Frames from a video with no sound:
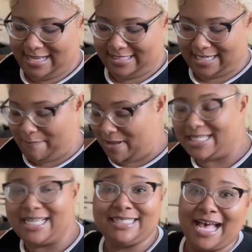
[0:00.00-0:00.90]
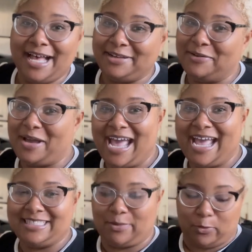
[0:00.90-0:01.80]
Check my TikTok,
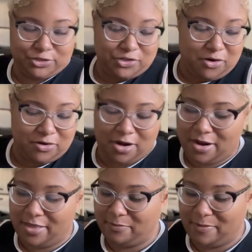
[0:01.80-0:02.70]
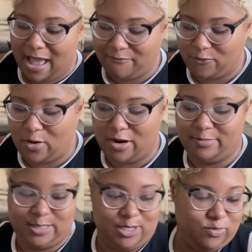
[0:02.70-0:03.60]
okay? Support your girl on her other
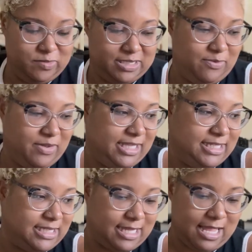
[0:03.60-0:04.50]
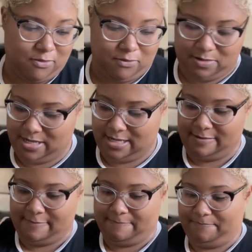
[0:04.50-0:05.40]
platforms. You will see what these look like on me.
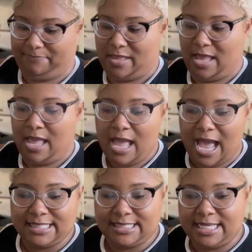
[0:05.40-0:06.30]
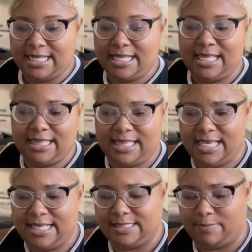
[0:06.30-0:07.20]
I did get
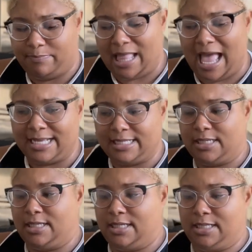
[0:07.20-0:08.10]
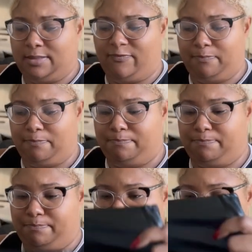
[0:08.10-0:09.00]
this black,
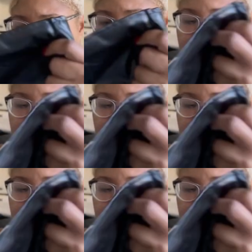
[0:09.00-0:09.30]
you know,